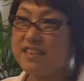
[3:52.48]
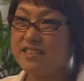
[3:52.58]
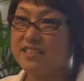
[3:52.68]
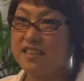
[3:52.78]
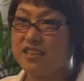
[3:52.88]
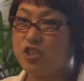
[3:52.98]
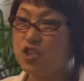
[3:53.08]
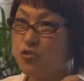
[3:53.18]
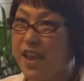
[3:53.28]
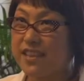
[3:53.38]
is the
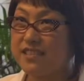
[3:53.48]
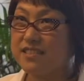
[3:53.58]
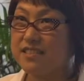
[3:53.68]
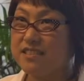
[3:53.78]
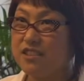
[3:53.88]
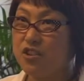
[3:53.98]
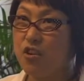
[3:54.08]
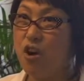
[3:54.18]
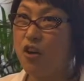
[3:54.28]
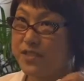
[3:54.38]
trait,
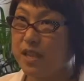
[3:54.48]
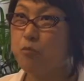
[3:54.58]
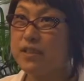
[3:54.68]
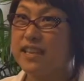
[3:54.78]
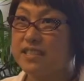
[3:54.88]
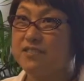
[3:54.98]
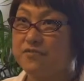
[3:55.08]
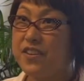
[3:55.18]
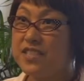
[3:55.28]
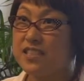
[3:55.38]
of someone that's
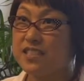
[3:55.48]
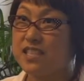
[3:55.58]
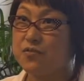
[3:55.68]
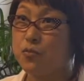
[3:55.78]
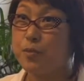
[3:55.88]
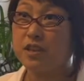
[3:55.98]
very successful.